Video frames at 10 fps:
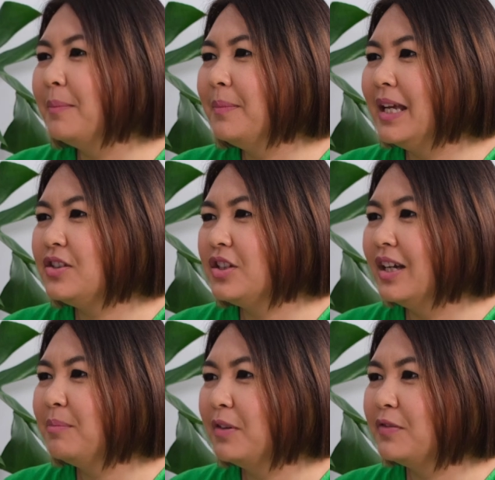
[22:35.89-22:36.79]
has
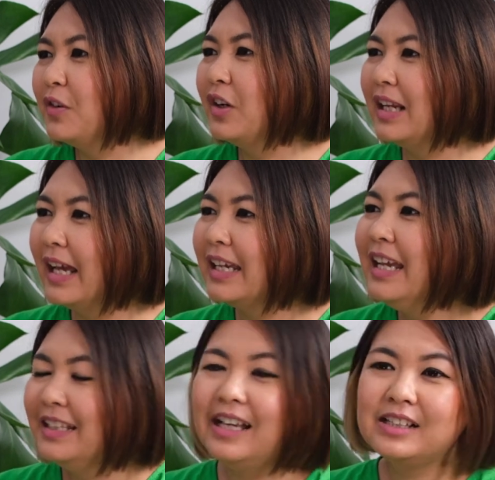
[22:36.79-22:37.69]
mentioned before, like
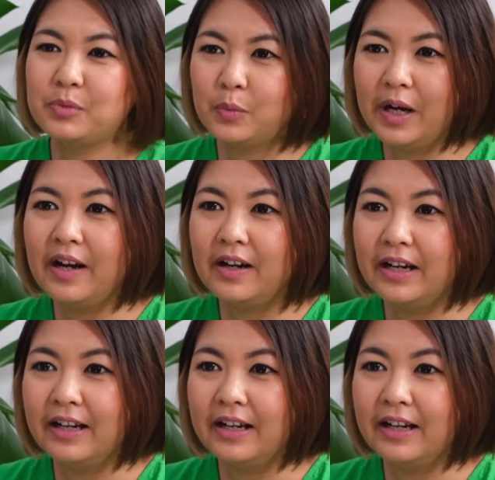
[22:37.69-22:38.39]
that's where